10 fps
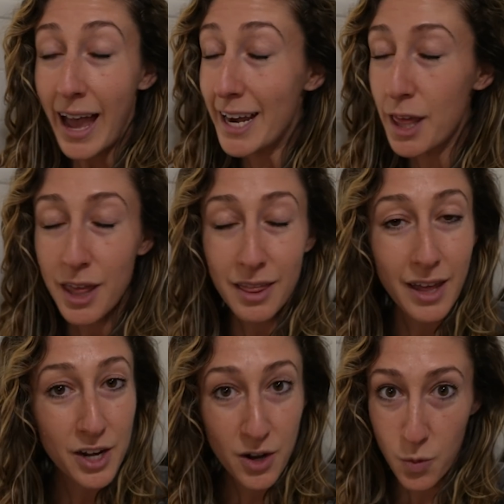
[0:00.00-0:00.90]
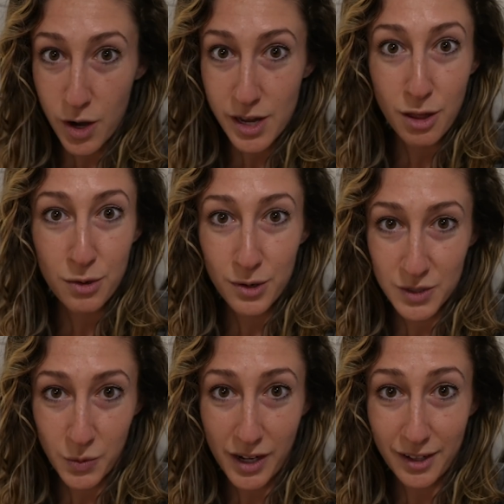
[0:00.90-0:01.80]
anything that you're working through
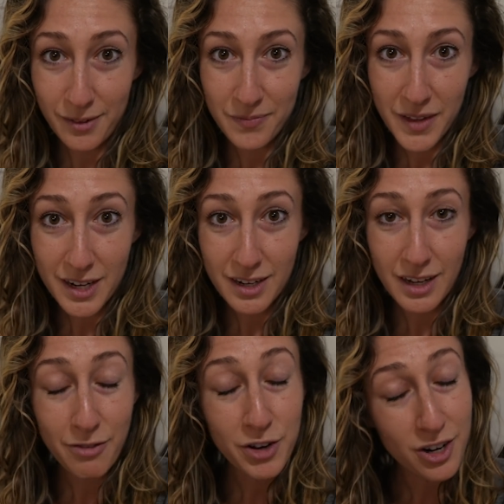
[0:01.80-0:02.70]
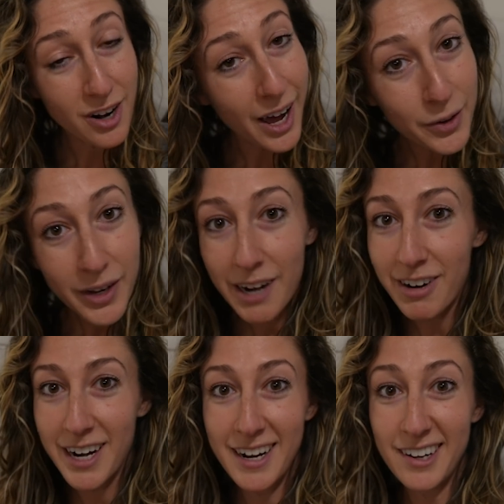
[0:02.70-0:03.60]
as well. And if you're not okay
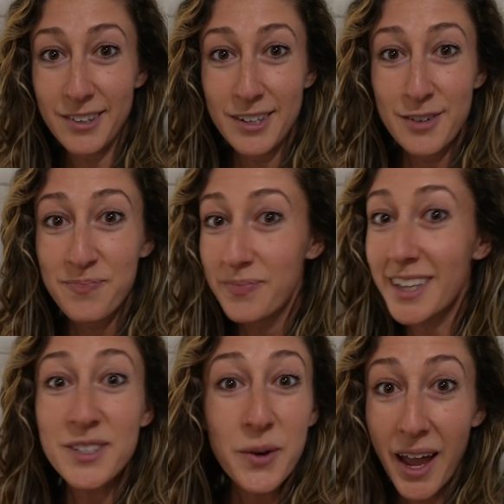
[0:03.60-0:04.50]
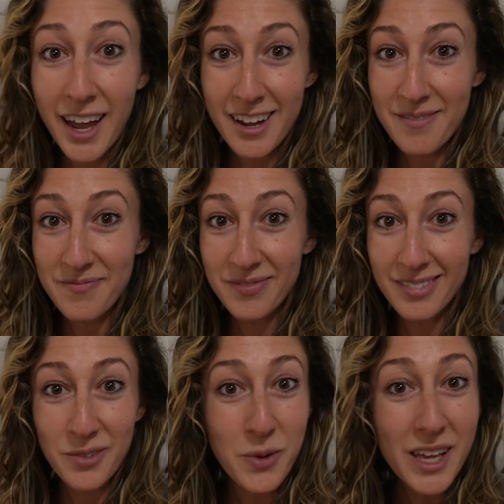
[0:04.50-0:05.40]
right now, that's okay.
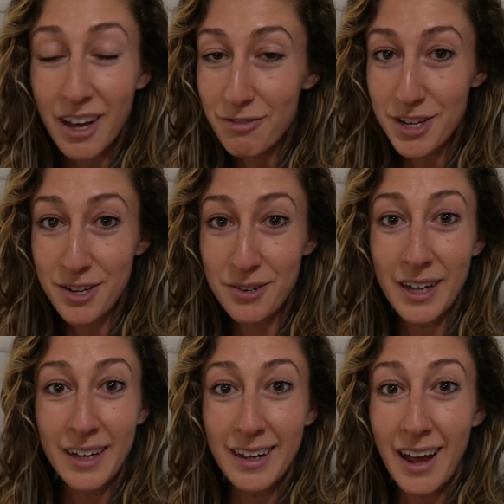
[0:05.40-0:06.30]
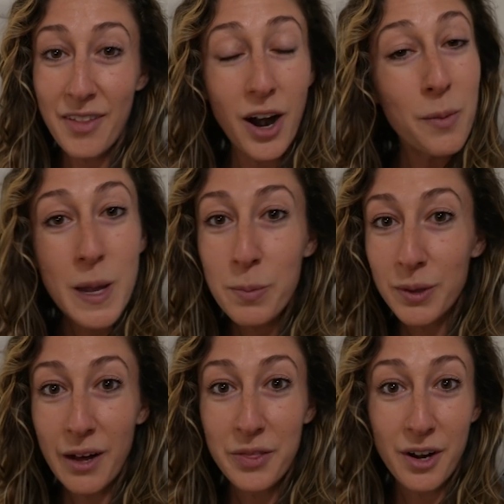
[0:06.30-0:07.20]
We love you, and there are
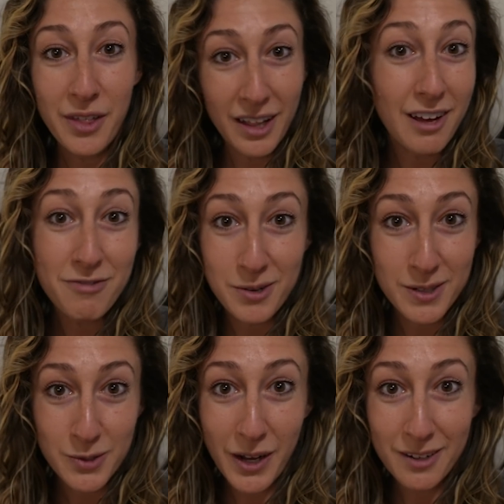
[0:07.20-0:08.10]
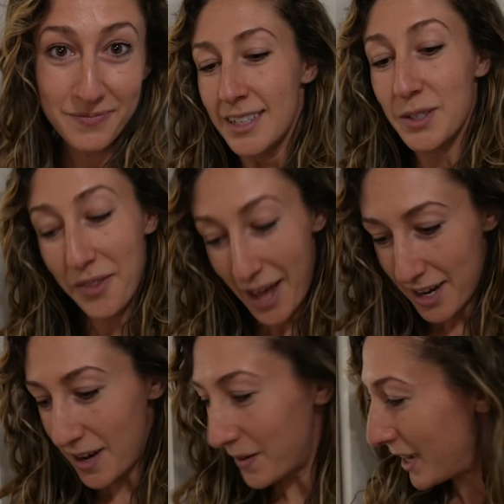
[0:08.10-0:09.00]
people out there that love you as well. So, on
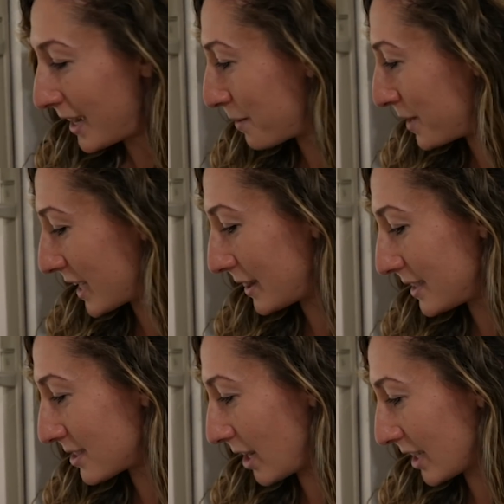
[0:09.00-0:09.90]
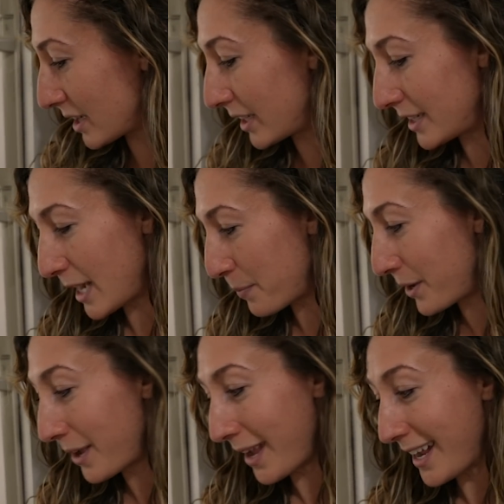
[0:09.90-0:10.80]
that note, I'm gonna get these dogs cleaned up,
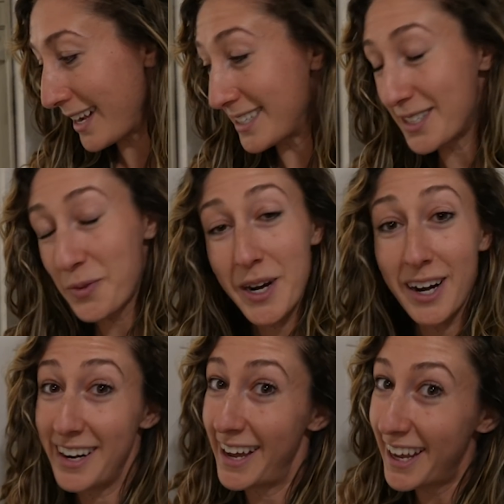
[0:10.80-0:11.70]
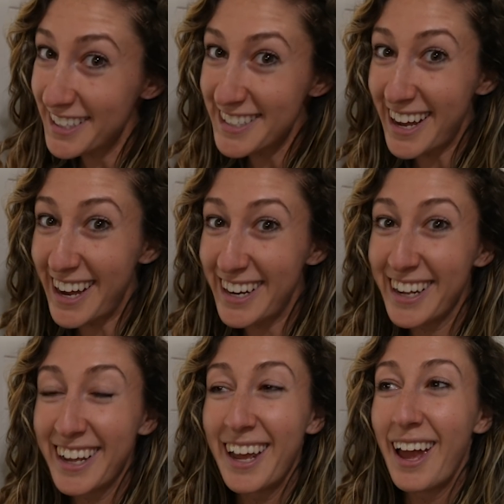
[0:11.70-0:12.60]
and we are gonna head inside
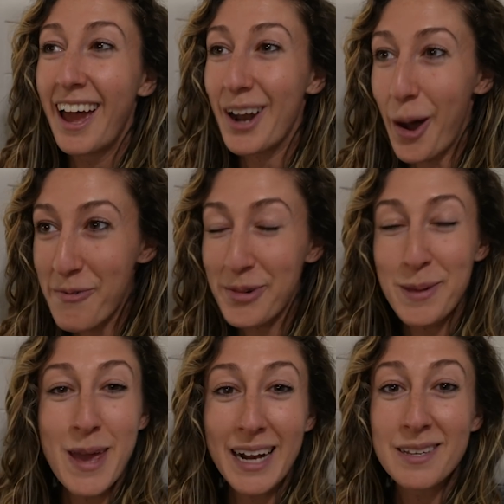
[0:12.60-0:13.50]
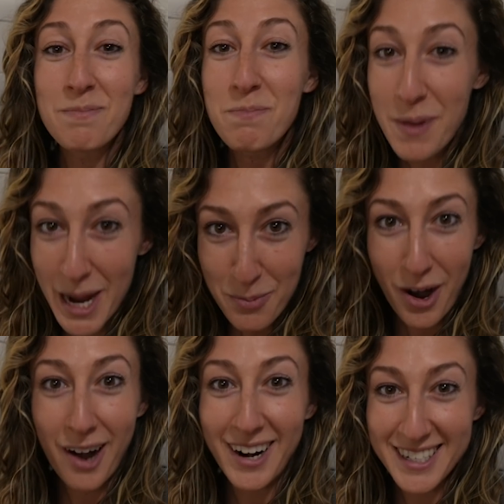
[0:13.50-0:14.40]
and hopefully make some big
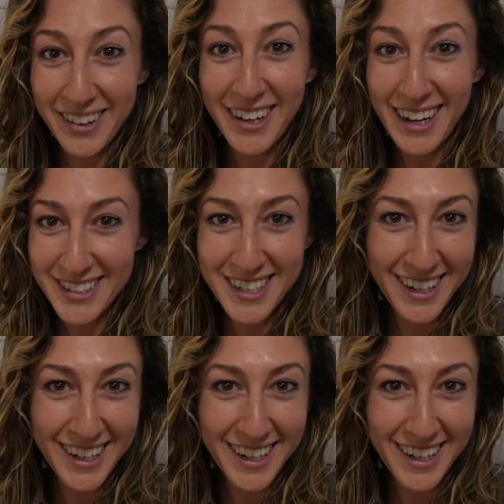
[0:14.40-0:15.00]
progress on the house